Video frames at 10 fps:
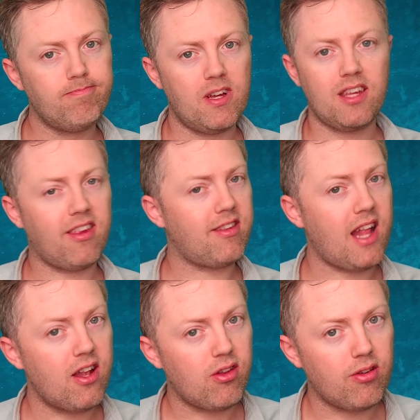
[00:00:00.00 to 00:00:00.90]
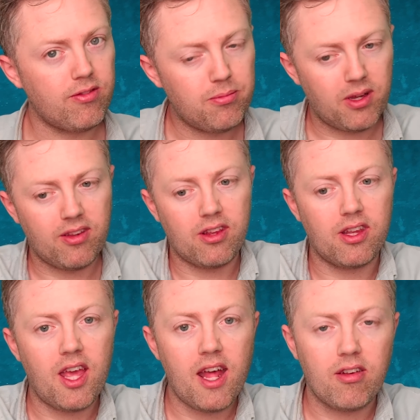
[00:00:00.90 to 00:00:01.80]
It's a standoff,
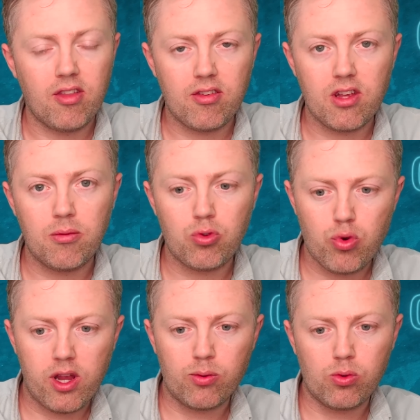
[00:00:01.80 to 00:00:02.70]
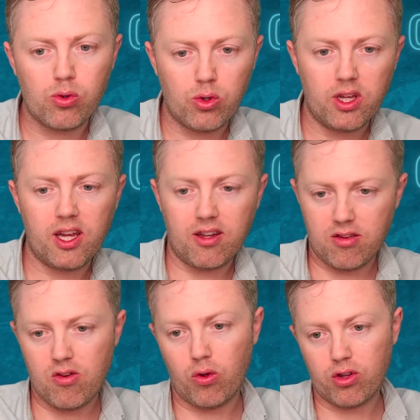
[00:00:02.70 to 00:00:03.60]
basically, hence the term trade war.
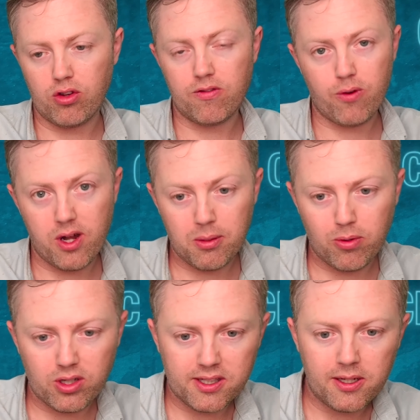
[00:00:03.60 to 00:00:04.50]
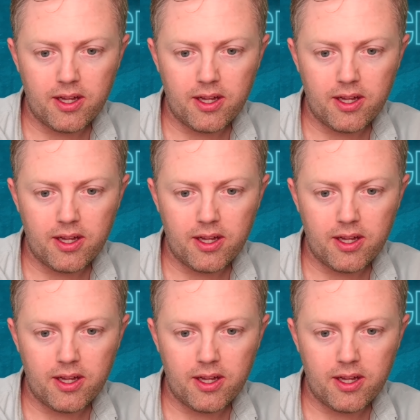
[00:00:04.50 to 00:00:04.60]
It's not good for anybody.